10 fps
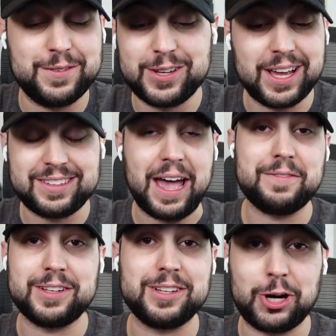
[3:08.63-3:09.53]
And if you guys
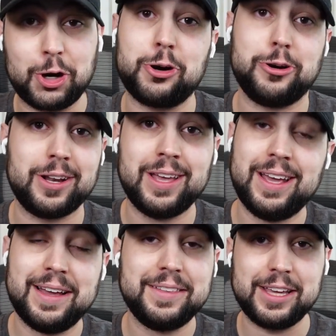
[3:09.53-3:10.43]
haven't heard,
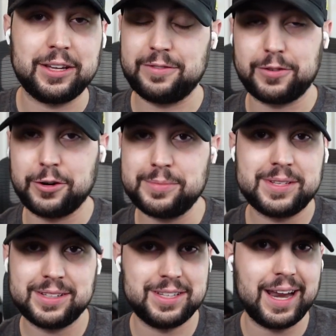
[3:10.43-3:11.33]
they
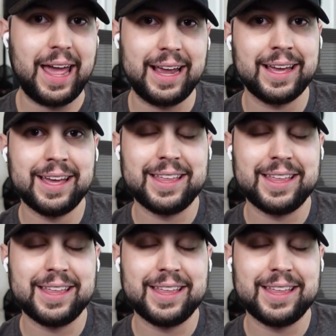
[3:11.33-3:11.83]
confirmed today